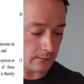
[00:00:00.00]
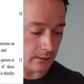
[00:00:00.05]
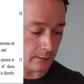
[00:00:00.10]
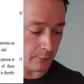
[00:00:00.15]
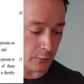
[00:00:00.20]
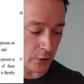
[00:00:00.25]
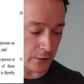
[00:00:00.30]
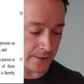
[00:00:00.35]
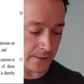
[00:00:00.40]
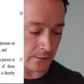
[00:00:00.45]
the
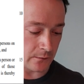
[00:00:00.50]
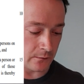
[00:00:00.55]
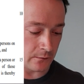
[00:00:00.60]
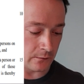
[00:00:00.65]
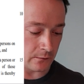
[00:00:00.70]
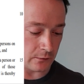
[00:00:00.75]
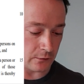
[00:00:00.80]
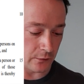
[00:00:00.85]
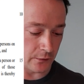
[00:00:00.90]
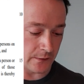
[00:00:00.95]

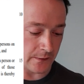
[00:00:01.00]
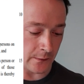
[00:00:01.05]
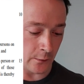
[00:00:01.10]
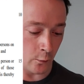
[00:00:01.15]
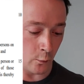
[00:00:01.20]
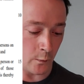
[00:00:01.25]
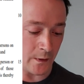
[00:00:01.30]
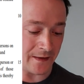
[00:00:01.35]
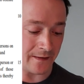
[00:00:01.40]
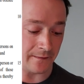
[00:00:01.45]
person does so
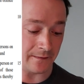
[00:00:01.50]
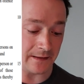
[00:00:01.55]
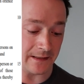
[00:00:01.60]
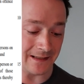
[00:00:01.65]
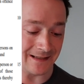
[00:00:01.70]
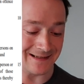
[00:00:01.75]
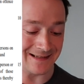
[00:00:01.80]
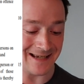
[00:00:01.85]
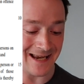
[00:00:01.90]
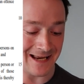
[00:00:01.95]
with
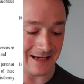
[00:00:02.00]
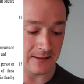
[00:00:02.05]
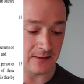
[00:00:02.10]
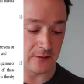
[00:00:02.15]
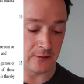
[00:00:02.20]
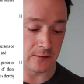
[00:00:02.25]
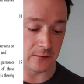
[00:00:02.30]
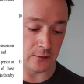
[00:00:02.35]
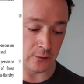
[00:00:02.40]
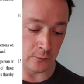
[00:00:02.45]
the
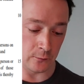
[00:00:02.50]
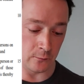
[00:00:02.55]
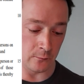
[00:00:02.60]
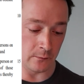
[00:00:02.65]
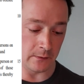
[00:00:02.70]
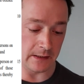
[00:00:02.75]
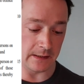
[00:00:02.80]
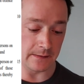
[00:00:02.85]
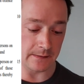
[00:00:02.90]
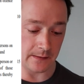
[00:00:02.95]
intent
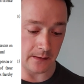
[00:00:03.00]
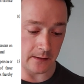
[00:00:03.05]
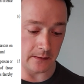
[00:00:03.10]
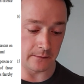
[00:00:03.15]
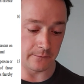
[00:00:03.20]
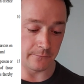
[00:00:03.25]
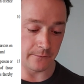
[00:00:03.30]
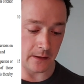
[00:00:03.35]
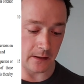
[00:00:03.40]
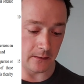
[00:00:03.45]
to
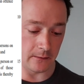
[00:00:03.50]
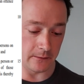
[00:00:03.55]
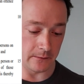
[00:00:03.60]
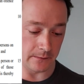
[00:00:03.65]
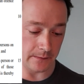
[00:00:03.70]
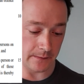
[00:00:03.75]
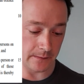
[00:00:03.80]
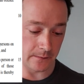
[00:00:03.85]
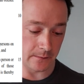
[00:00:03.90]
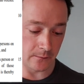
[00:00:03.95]
incite
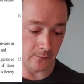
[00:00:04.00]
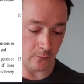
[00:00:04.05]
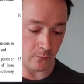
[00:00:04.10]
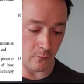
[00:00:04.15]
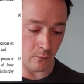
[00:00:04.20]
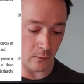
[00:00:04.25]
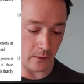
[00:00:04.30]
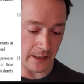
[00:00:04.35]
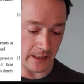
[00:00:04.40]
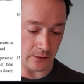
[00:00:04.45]
violence
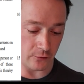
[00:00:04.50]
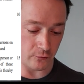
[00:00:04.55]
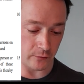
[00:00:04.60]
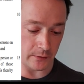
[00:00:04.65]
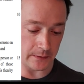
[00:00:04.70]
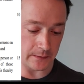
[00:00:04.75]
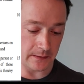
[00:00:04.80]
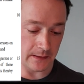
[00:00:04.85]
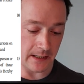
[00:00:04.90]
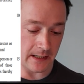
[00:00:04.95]
or
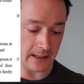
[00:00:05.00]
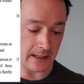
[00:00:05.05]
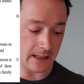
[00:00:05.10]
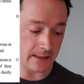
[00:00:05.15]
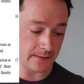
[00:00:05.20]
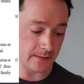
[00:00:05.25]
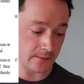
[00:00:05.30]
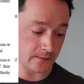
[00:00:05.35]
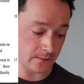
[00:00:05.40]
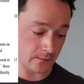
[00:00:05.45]
hatred
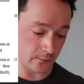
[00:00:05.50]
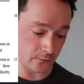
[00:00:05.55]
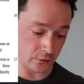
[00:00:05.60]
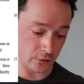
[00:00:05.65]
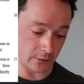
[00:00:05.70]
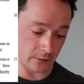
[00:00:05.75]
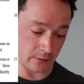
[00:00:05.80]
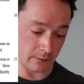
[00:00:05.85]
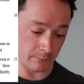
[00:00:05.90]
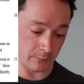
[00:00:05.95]
against
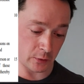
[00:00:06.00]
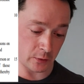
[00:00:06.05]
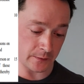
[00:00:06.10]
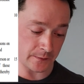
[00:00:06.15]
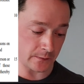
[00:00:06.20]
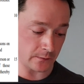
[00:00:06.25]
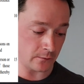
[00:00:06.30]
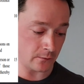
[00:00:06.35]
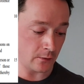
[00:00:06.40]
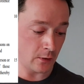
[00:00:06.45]
such a
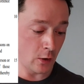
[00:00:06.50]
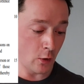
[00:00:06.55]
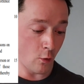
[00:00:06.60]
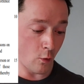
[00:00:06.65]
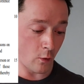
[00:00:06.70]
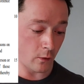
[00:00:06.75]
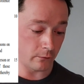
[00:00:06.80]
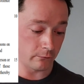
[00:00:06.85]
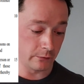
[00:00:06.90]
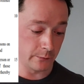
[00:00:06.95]
person
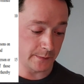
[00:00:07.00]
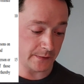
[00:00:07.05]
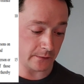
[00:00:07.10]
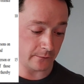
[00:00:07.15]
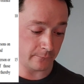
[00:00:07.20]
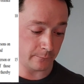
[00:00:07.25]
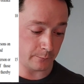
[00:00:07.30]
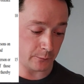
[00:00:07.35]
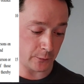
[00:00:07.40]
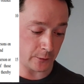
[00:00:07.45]
or groups
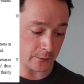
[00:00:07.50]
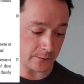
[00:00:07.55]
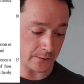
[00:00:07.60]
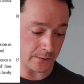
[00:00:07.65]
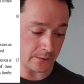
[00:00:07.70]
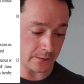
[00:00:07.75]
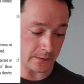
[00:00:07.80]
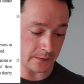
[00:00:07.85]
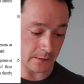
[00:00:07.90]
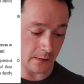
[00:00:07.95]
of
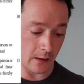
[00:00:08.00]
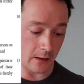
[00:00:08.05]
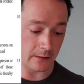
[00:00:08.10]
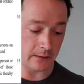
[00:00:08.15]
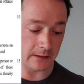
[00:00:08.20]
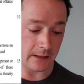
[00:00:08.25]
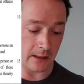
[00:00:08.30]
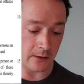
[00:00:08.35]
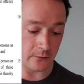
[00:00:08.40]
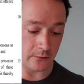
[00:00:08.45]
persons
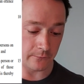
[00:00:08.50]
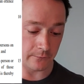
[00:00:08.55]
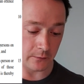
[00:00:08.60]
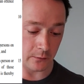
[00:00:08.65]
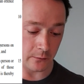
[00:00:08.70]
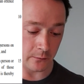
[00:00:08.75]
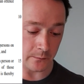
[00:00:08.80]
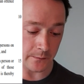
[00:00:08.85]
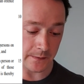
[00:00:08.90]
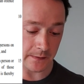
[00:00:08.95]
on account of
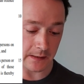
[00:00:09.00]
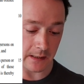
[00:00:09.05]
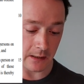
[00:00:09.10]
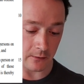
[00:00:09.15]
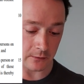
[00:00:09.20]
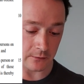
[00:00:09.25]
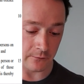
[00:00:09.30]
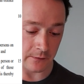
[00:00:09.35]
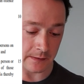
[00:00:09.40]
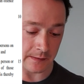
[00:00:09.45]
those
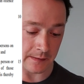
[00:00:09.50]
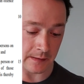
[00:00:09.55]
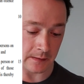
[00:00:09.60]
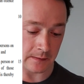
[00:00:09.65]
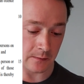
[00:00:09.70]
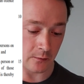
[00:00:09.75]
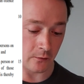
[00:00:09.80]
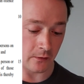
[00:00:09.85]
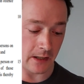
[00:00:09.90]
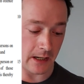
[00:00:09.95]

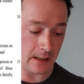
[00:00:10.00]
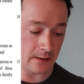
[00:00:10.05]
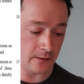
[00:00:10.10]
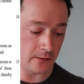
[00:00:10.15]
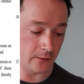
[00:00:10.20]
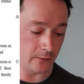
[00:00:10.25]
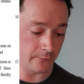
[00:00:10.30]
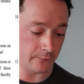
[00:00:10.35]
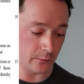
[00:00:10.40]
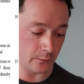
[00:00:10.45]
characteristics or
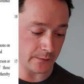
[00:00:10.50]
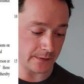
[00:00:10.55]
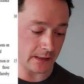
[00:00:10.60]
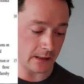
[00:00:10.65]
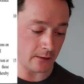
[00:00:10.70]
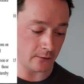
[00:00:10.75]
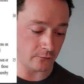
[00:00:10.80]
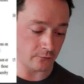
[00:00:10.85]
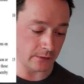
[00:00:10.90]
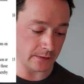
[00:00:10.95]
any of those
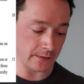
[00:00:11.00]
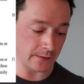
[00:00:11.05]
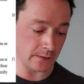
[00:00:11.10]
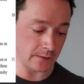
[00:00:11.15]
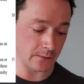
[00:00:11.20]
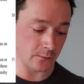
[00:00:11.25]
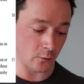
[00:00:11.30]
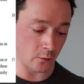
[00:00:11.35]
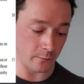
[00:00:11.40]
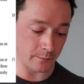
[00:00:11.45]

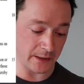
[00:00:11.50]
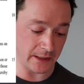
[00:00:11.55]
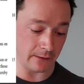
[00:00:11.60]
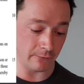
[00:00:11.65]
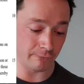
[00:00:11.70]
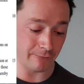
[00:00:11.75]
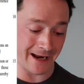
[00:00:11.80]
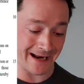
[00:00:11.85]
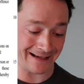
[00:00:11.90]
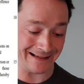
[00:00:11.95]
characteristics, or
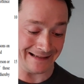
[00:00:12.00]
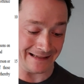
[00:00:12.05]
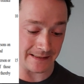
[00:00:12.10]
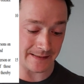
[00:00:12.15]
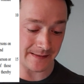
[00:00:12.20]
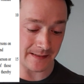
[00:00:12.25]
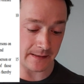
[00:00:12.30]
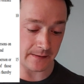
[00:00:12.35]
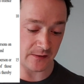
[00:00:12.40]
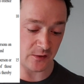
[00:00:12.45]
being
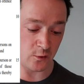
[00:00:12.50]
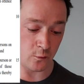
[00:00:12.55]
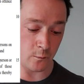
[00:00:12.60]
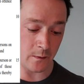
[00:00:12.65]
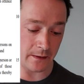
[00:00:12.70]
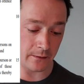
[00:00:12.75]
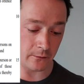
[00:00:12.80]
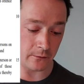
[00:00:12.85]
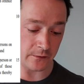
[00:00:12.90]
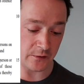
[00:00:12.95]
reckless as to
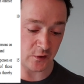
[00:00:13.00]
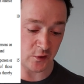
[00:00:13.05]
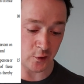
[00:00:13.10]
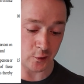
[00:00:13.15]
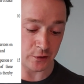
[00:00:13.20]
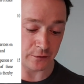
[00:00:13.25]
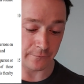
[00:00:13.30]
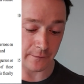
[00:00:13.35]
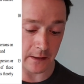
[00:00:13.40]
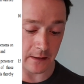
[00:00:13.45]
whether
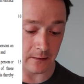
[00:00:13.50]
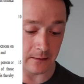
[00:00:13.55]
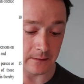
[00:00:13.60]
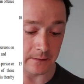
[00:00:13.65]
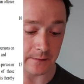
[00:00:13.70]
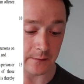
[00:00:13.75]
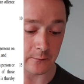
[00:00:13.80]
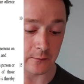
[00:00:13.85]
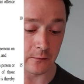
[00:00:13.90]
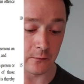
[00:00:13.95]
such
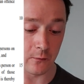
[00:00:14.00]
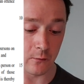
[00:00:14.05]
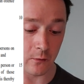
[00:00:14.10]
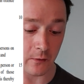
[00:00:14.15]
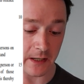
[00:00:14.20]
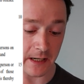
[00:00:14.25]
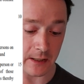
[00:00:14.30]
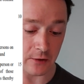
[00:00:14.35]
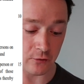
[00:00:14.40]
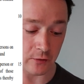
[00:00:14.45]
violence
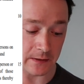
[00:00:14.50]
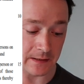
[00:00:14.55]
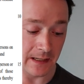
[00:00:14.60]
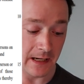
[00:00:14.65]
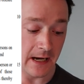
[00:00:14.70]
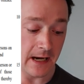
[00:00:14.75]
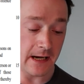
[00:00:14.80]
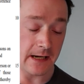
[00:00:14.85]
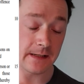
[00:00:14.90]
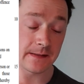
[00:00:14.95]
or hatred
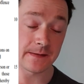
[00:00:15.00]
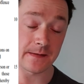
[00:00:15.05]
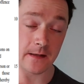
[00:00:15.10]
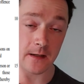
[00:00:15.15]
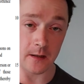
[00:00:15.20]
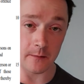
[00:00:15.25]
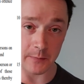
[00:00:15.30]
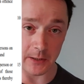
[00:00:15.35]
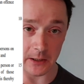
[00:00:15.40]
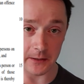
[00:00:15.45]
is
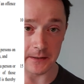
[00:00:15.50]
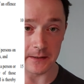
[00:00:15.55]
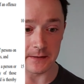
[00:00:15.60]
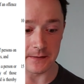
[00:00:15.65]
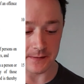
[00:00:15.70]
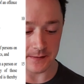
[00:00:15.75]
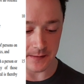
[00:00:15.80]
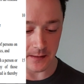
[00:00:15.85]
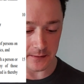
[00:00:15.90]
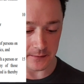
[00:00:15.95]
thereby
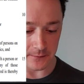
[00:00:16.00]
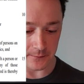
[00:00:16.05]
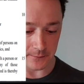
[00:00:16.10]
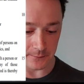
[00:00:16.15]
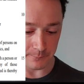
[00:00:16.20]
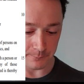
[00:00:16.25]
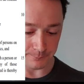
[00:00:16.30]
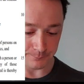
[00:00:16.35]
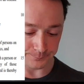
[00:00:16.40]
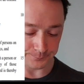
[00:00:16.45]

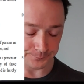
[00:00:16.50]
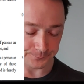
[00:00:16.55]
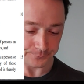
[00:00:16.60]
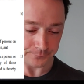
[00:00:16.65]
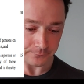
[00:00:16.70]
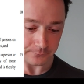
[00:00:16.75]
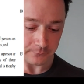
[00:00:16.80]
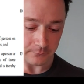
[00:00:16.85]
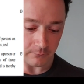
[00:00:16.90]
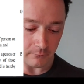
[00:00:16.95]
incited.
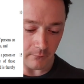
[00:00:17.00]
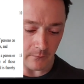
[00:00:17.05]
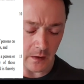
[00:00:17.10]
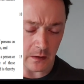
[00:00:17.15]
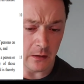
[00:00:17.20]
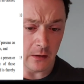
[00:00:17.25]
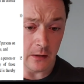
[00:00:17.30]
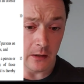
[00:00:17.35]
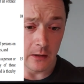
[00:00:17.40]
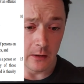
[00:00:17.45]

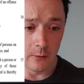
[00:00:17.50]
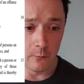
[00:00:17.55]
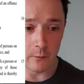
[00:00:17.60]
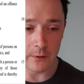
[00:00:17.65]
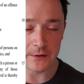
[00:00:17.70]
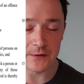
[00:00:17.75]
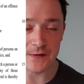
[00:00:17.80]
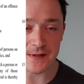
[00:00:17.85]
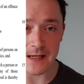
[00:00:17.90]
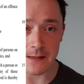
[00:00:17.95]

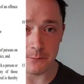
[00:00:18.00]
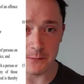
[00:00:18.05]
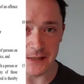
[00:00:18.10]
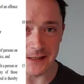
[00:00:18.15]
What does that